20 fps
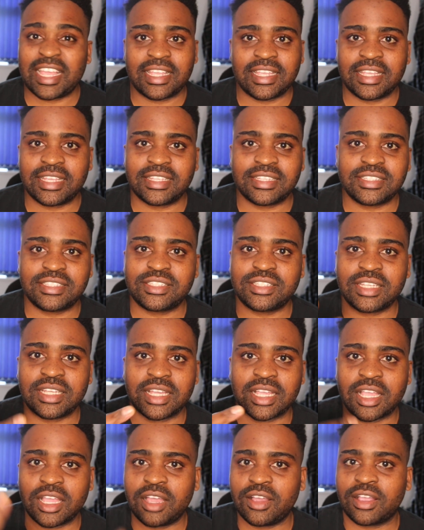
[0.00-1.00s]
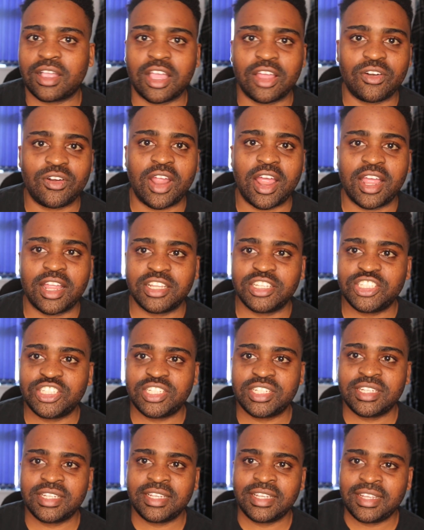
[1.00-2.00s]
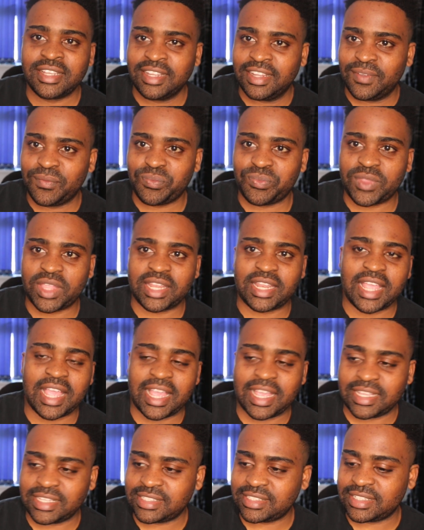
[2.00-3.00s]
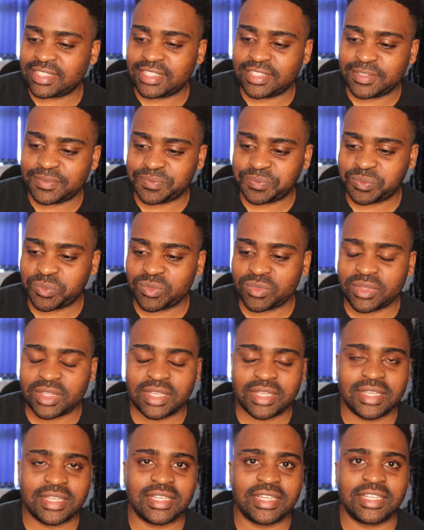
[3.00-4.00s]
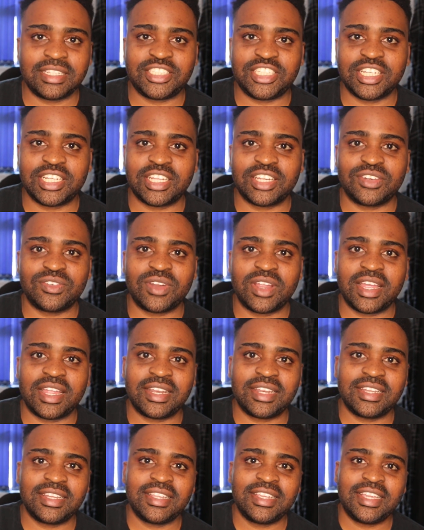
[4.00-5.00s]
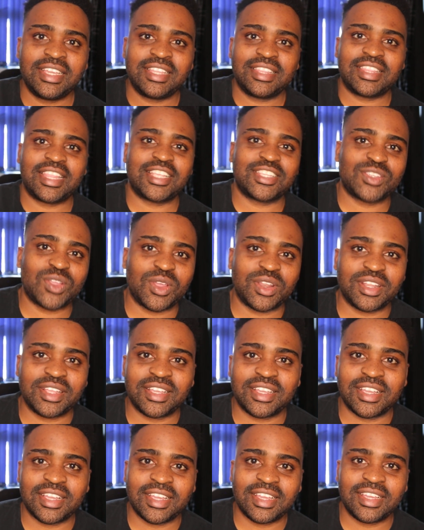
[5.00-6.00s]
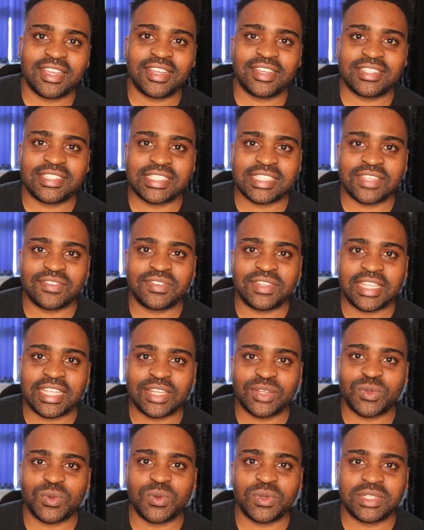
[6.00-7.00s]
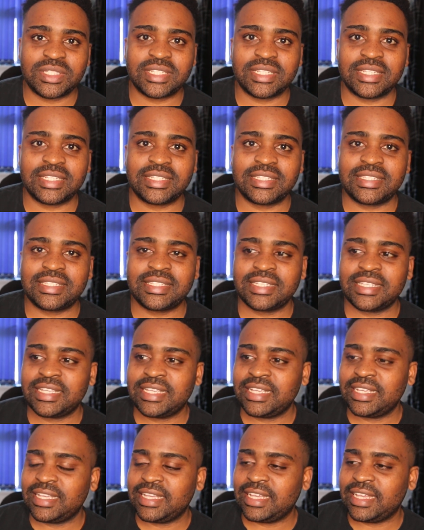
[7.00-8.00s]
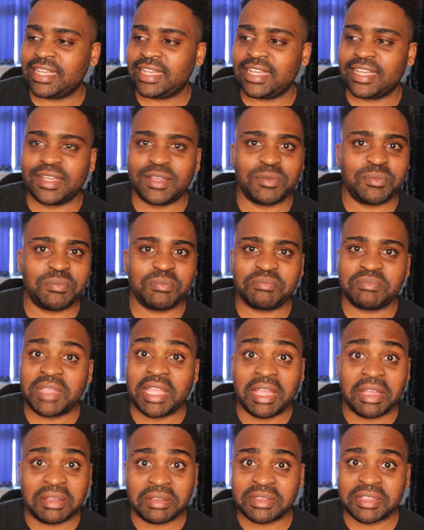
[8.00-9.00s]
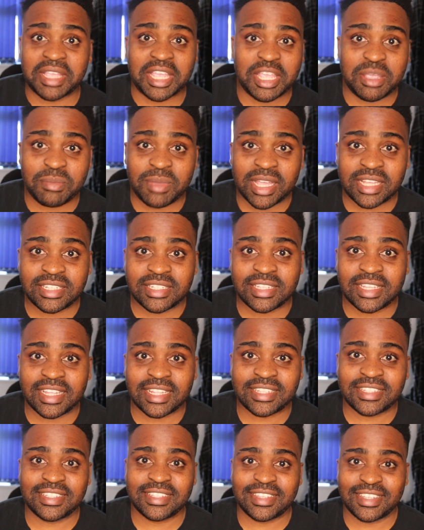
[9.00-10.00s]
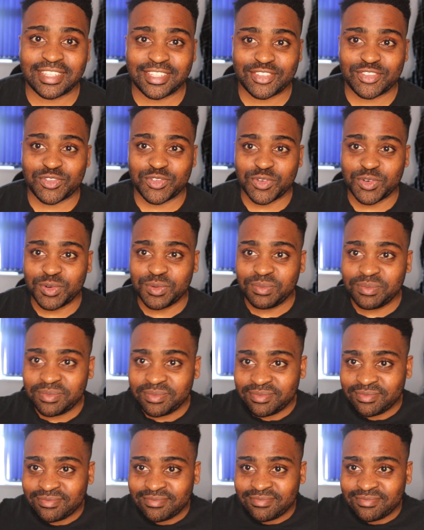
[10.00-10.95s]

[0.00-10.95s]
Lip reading: has a garage, that has a chicken run, that's got a servant headquarters. Yeah, can you imagine that? This room